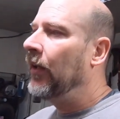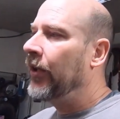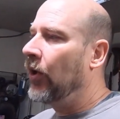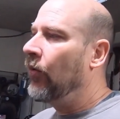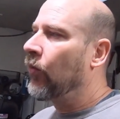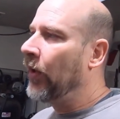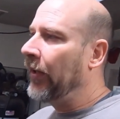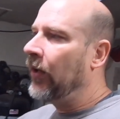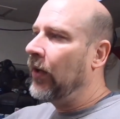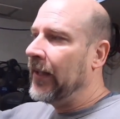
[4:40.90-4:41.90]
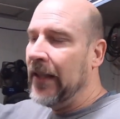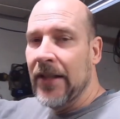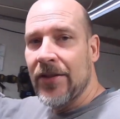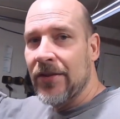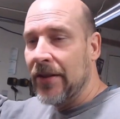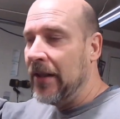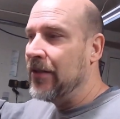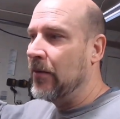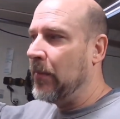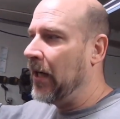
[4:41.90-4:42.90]
you know, really all he needs is a
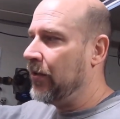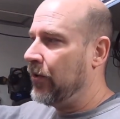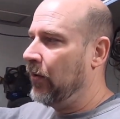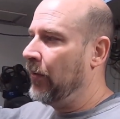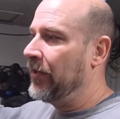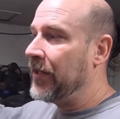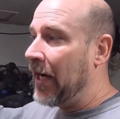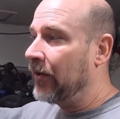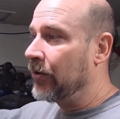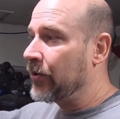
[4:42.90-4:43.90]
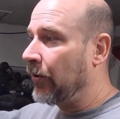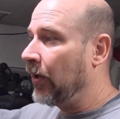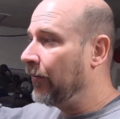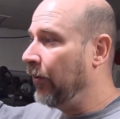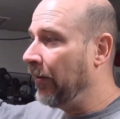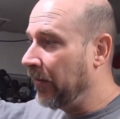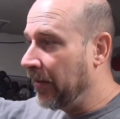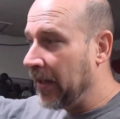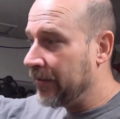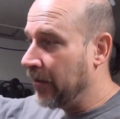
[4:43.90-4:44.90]
decent body shell with a title to start off with,
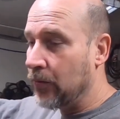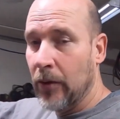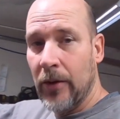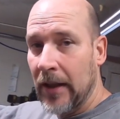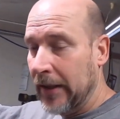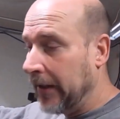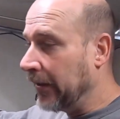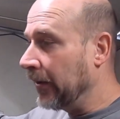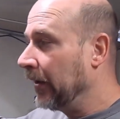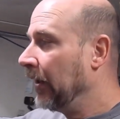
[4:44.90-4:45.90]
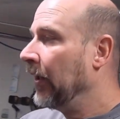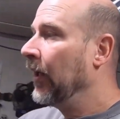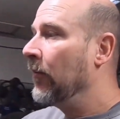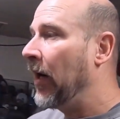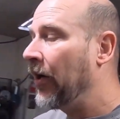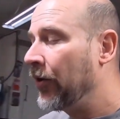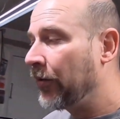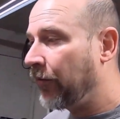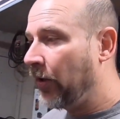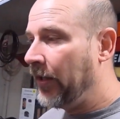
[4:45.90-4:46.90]
and that's this one right here. My
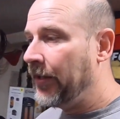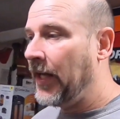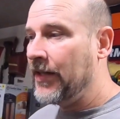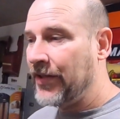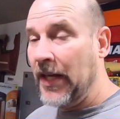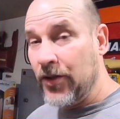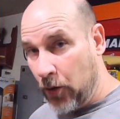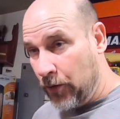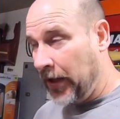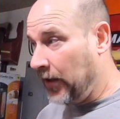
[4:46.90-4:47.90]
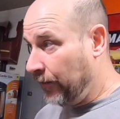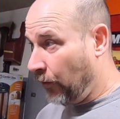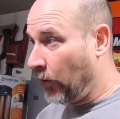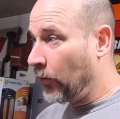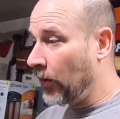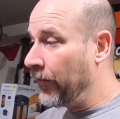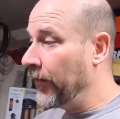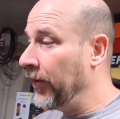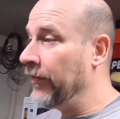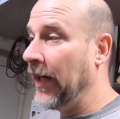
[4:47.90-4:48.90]
other friend has a 210 4-door
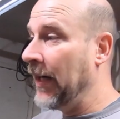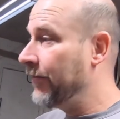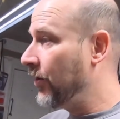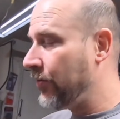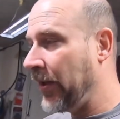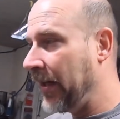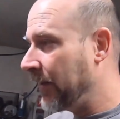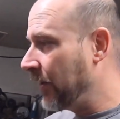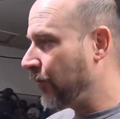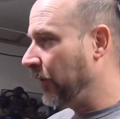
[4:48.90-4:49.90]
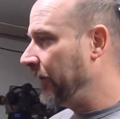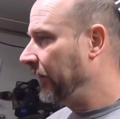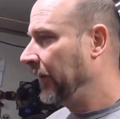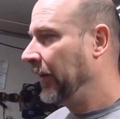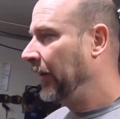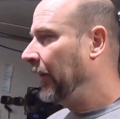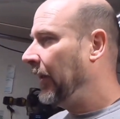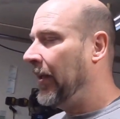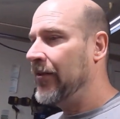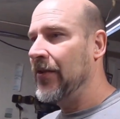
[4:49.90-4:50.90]
55, just like this one.
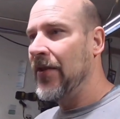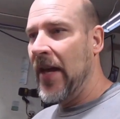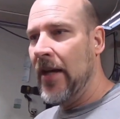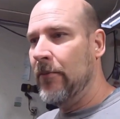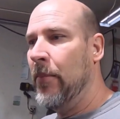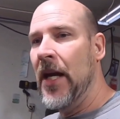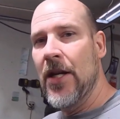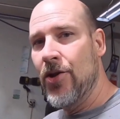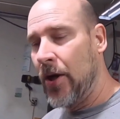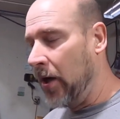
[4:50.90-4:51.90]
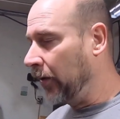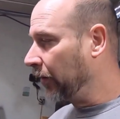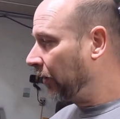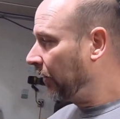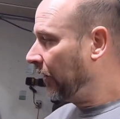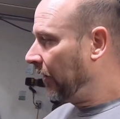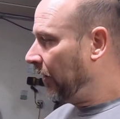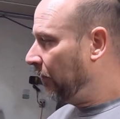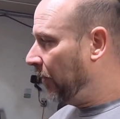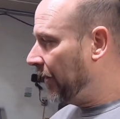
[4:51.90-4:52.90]
His is that beige color,
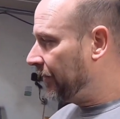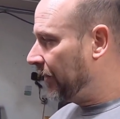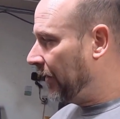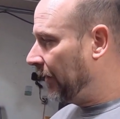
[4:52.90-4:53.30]
but